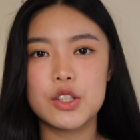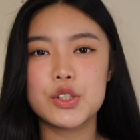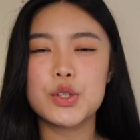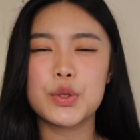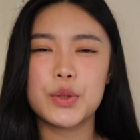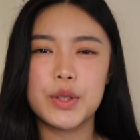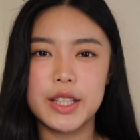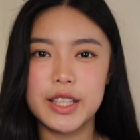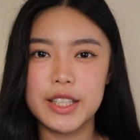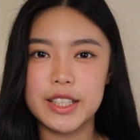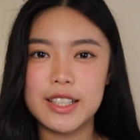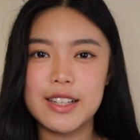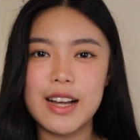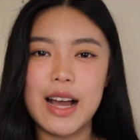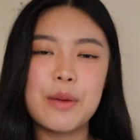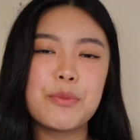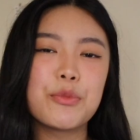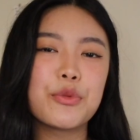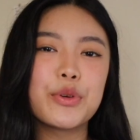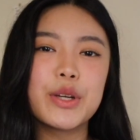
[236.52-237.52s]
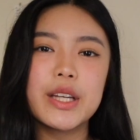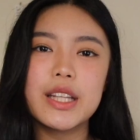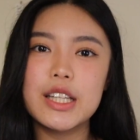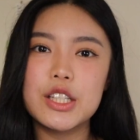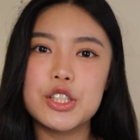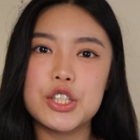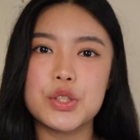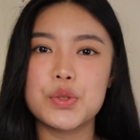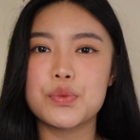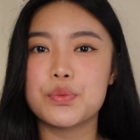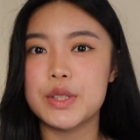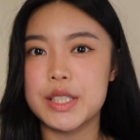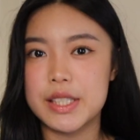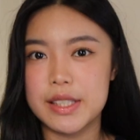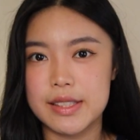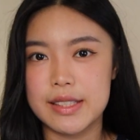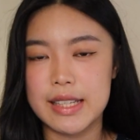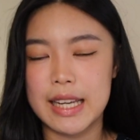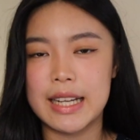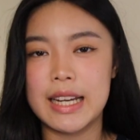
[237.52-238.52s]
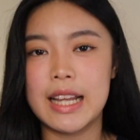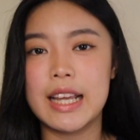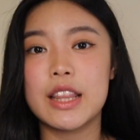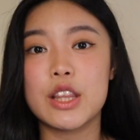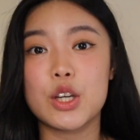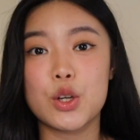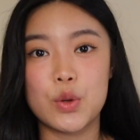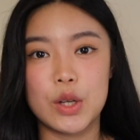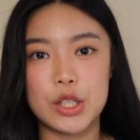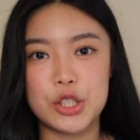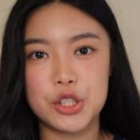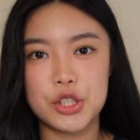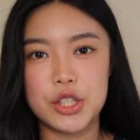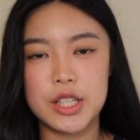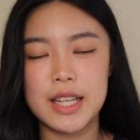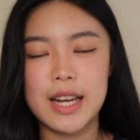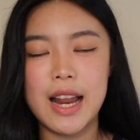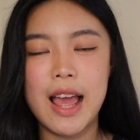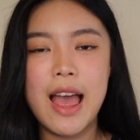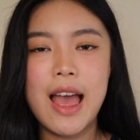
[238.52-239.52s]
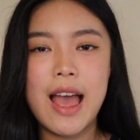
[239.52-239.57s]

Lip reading: So here I'm really just restating the question